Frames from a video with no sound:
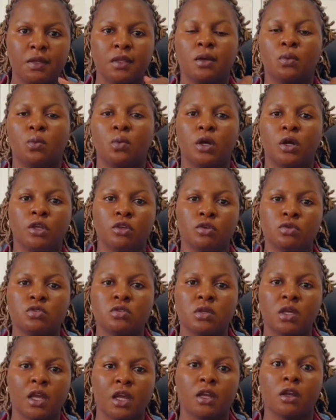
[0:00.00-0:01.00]
They want you to
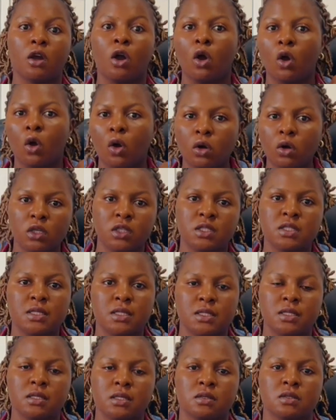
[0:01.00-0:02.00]
get all the
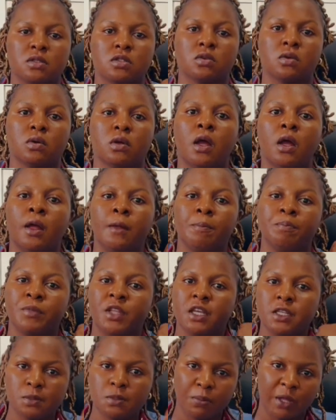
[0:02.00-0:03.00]
details. So
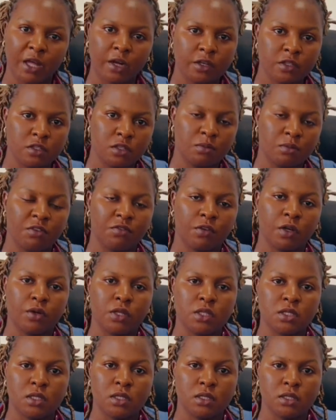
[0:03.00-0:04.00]
it's better to be very
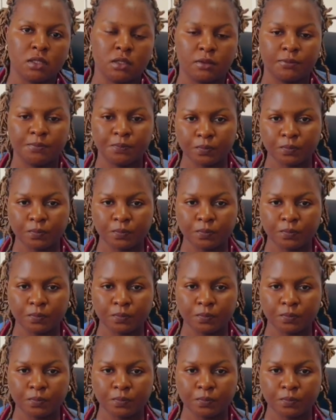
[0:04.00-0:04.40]
detailed.